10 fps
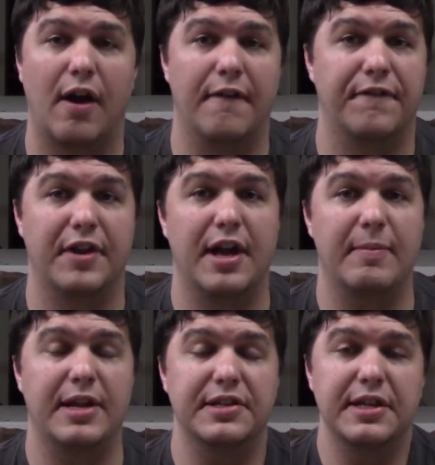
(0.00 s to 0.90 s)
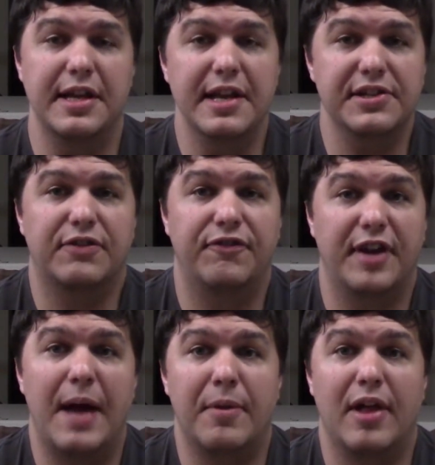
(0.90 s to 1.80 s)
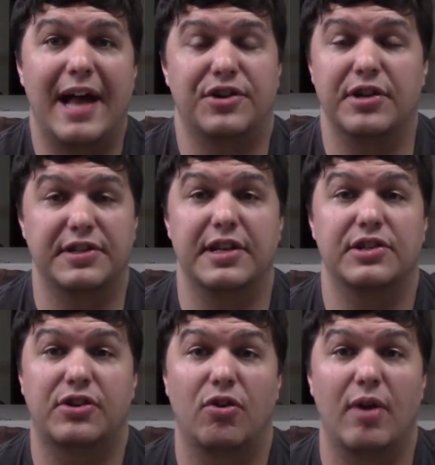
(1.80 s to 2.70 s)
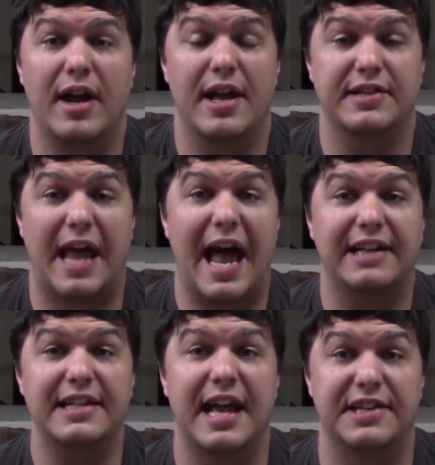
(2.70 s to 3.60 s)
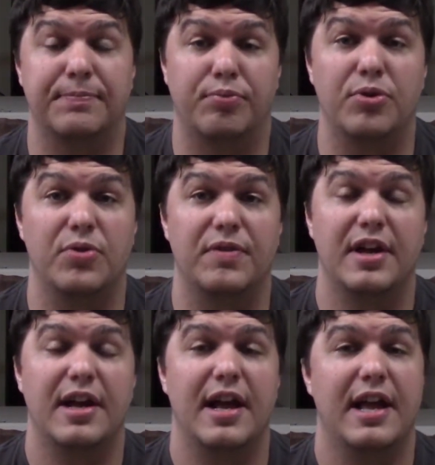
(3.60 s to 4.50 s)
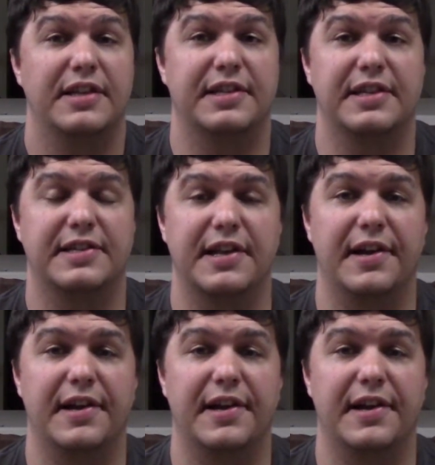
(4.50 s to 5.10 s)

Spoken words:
he is a phenomenal actor. His acting has improved since